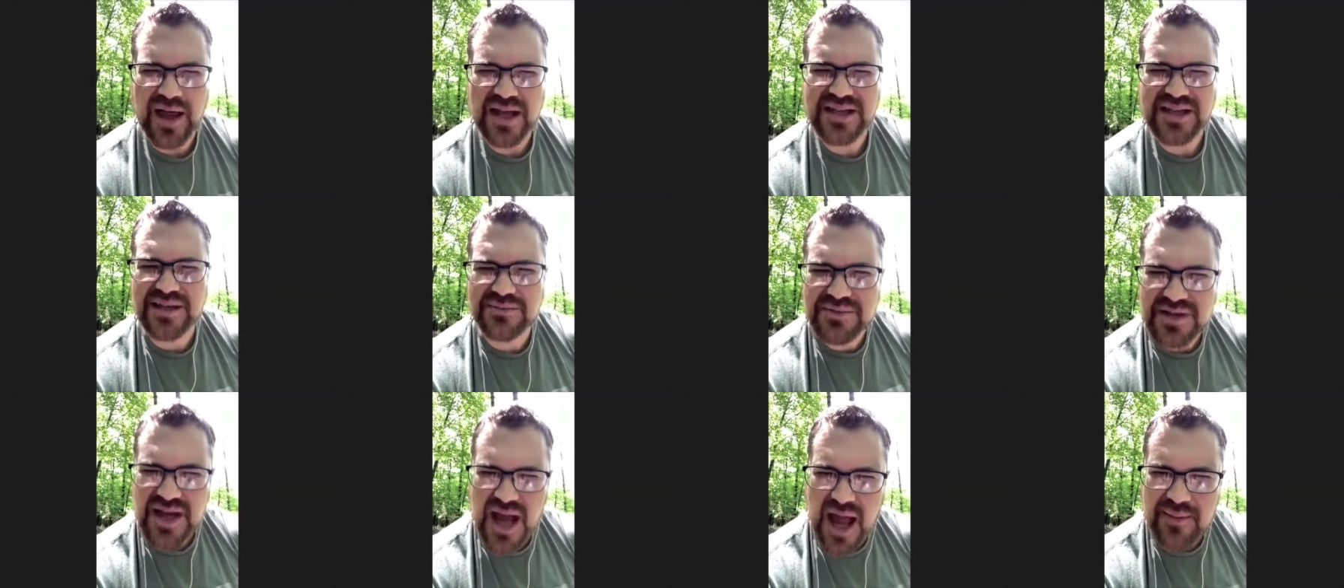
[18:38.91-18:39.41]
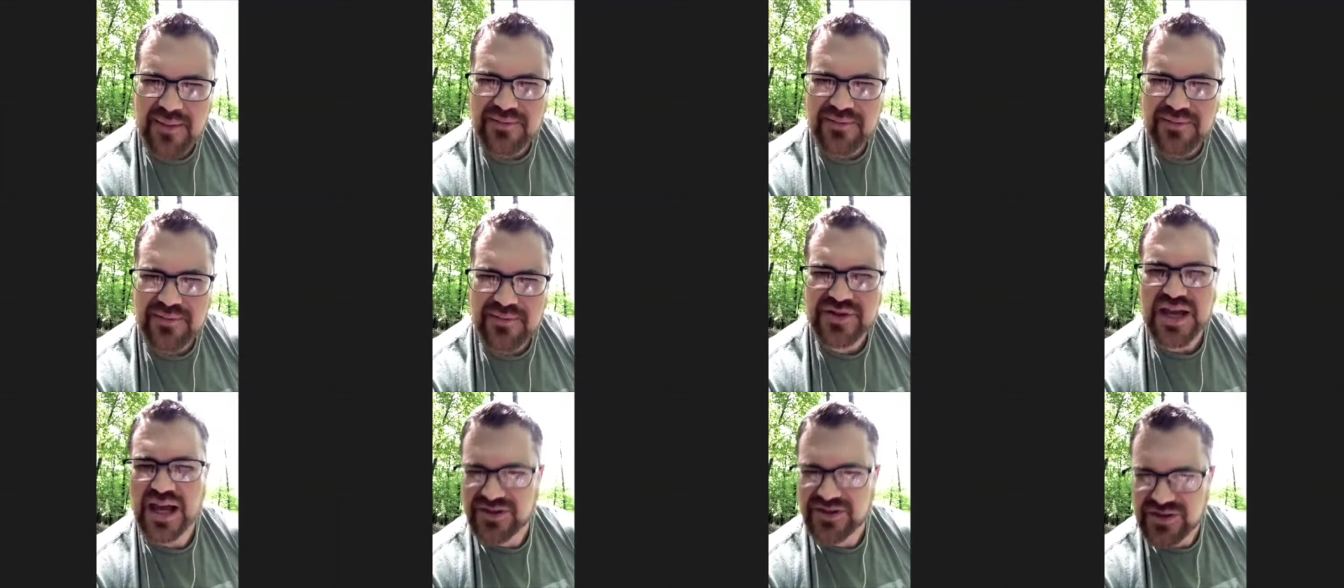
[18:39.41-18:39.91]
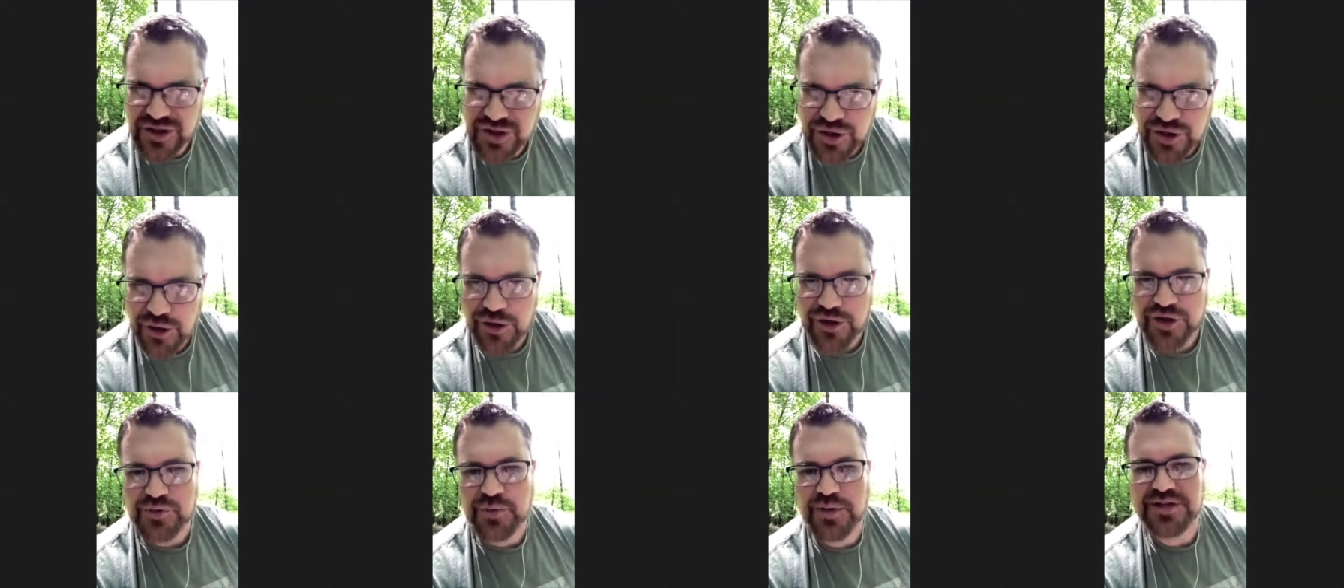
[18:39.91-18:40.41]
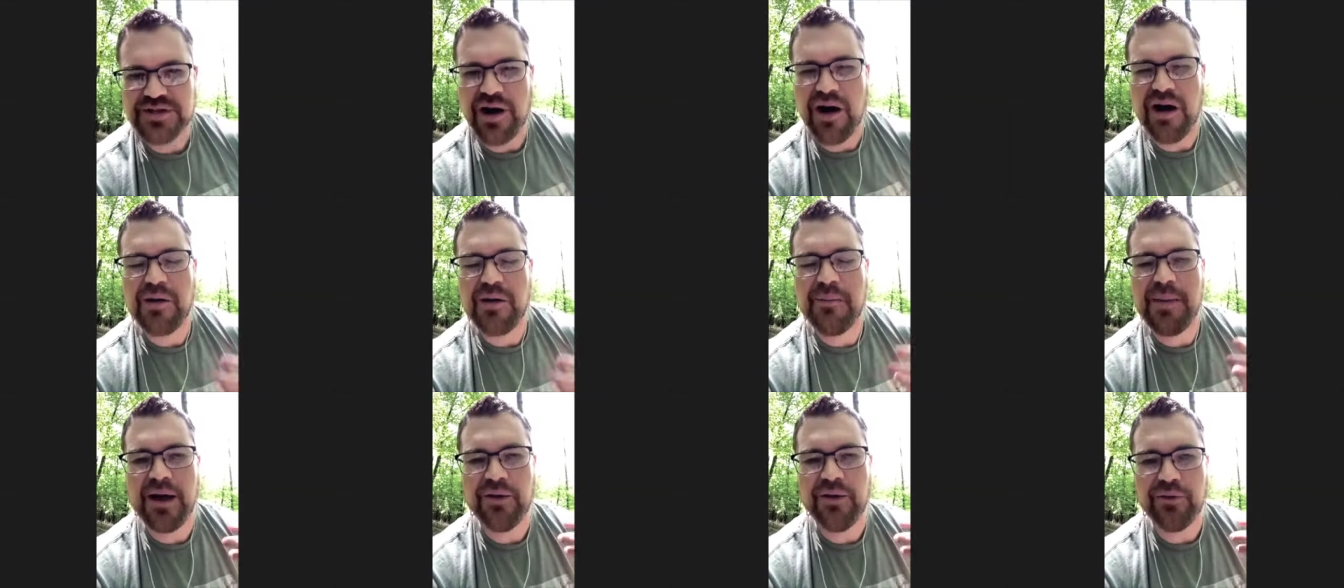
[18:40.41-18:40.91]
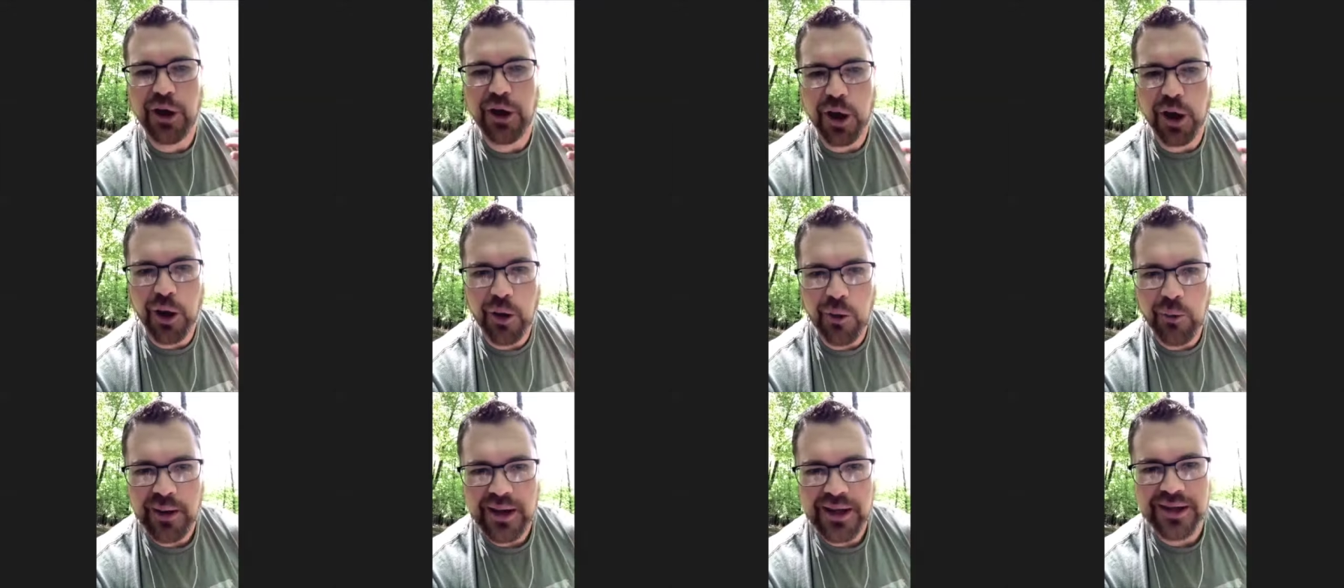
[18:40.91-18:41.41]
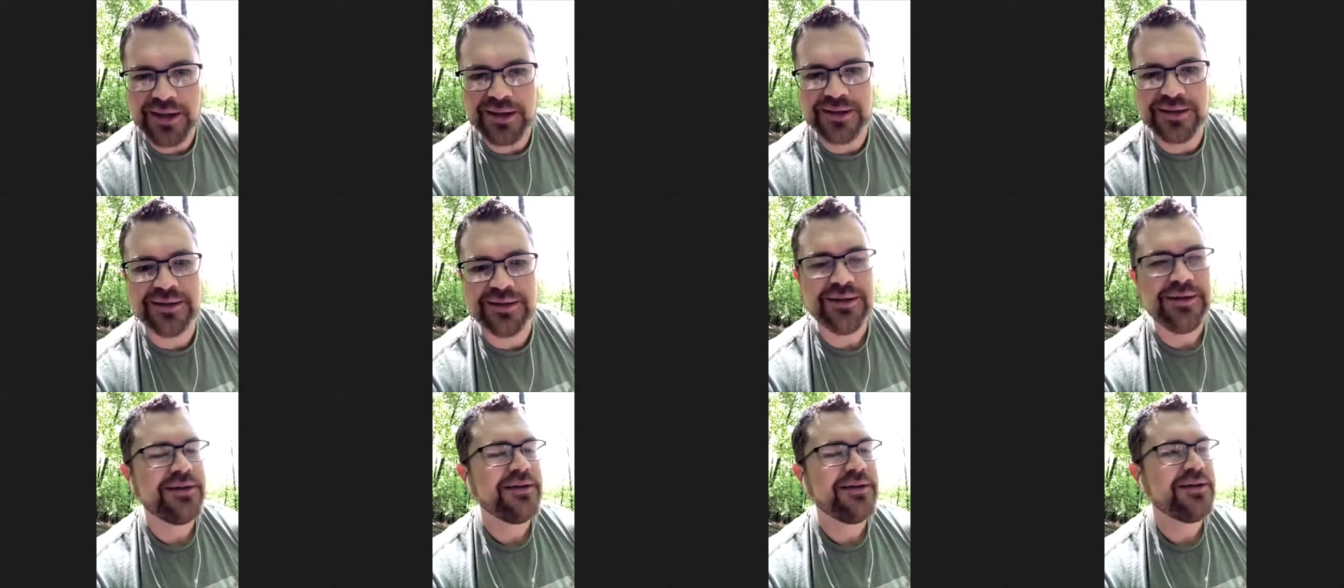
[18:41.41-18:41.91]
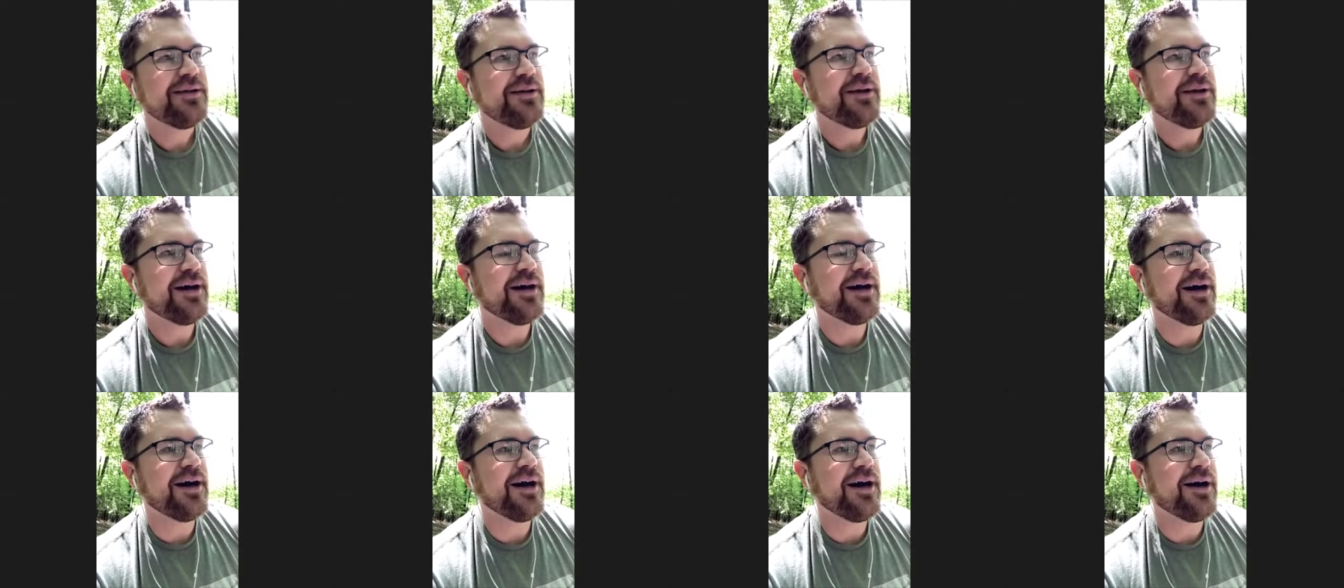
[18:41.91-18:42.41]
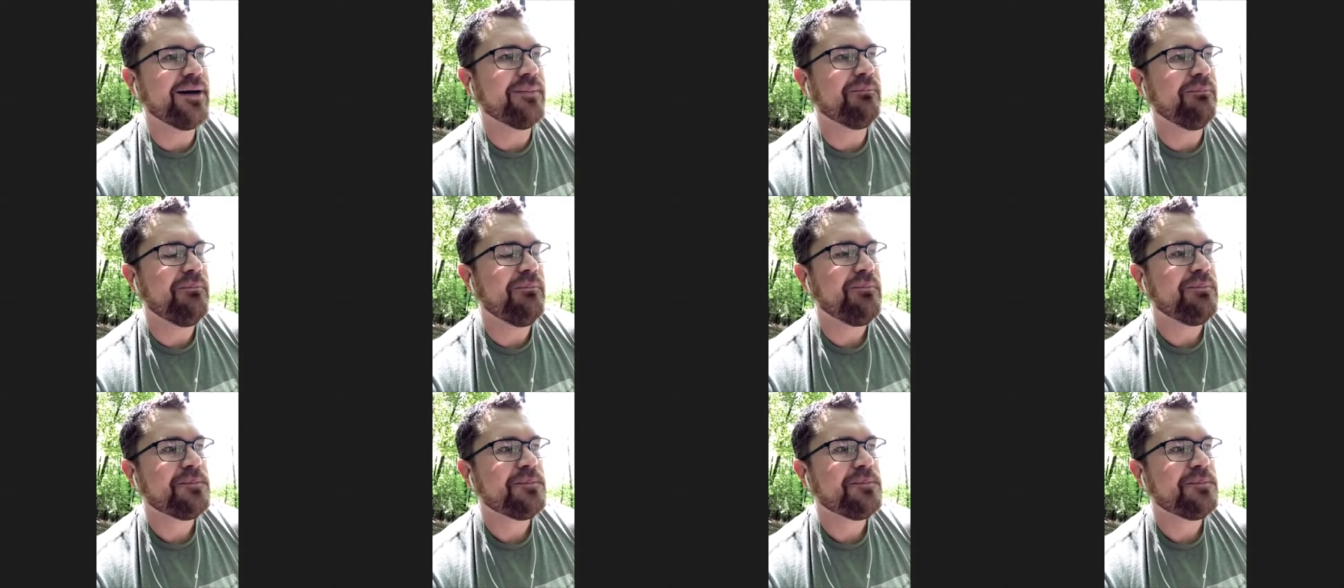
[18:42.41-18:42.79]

Sometimes as the church, we talk about going and um,